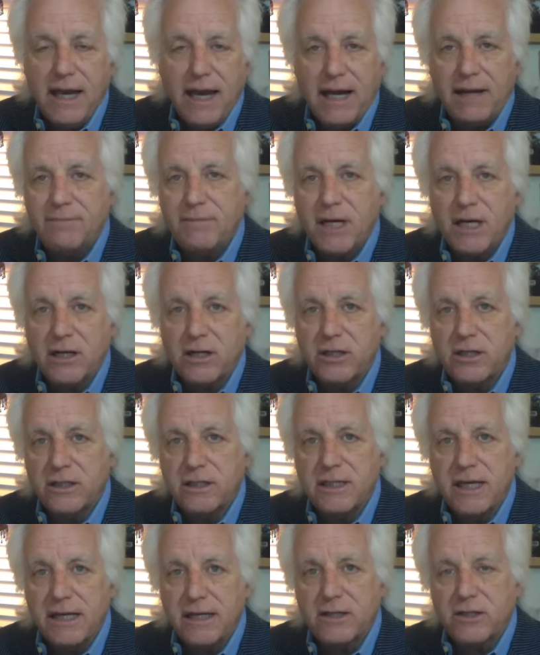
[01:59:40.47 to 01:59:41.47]
I'm not going to
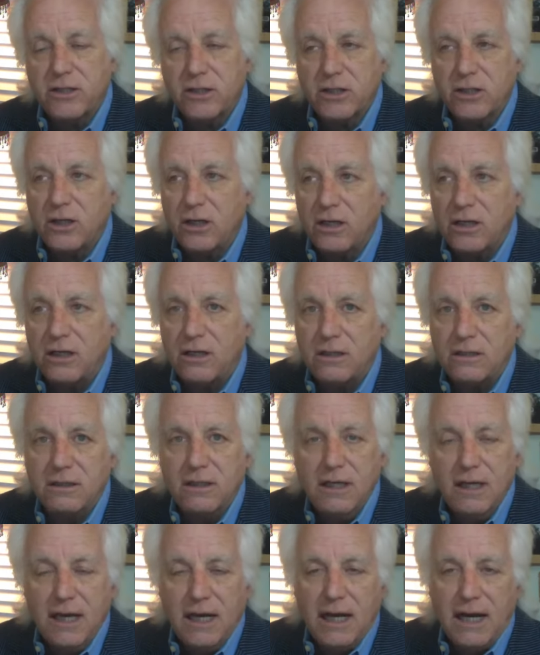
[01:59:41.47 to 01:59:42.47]
take her
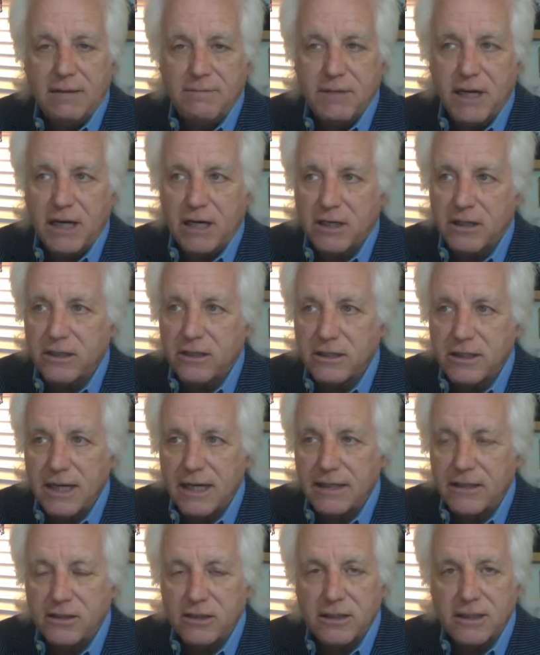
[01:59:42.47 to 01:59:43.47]
call. I'm not going to
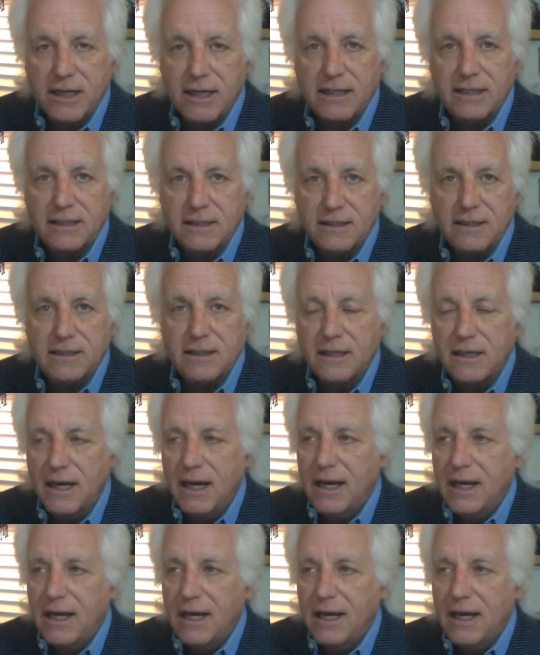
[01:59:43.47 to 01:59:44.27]
take her texts.